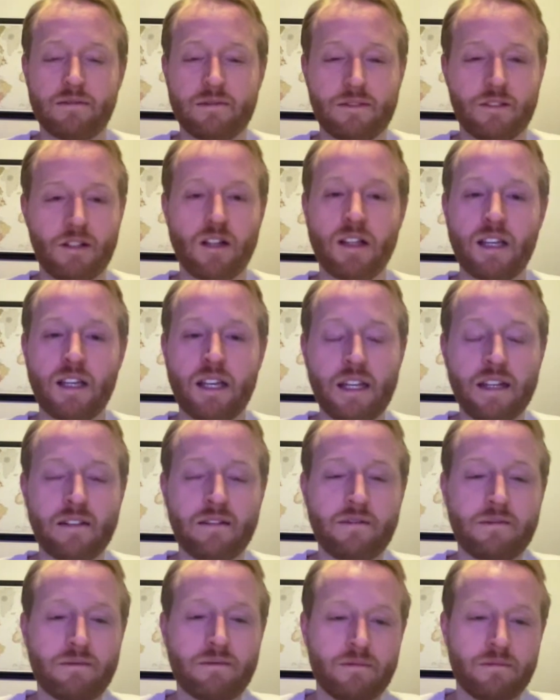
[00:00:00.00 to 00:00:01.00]
took a lead,
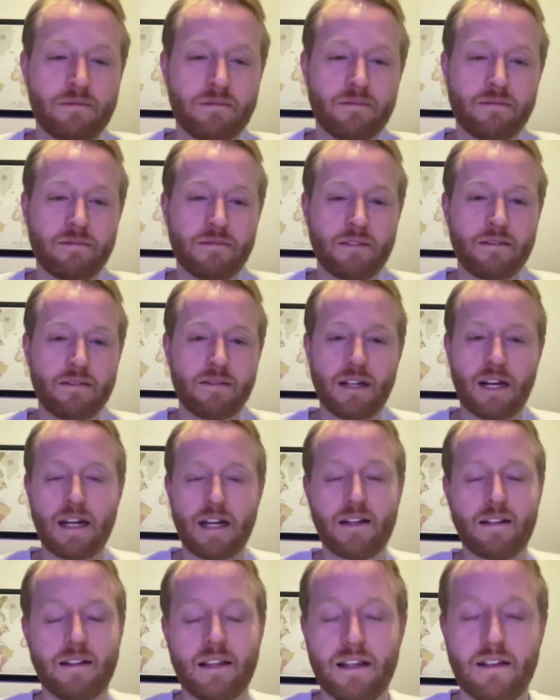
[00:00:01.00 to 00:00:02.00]

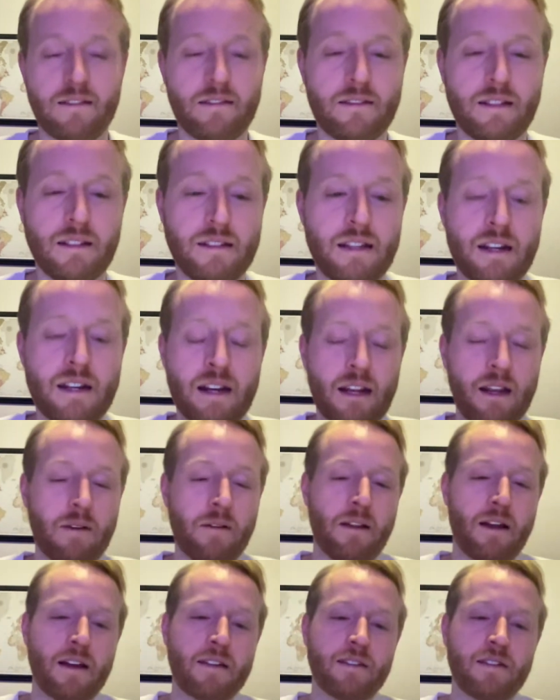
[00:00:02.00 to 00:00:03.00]
conceded an
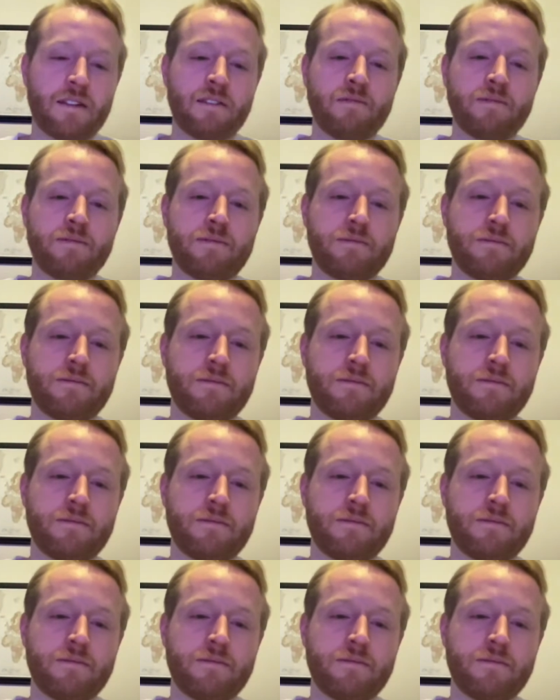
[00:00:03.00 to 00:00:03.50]
equalizer,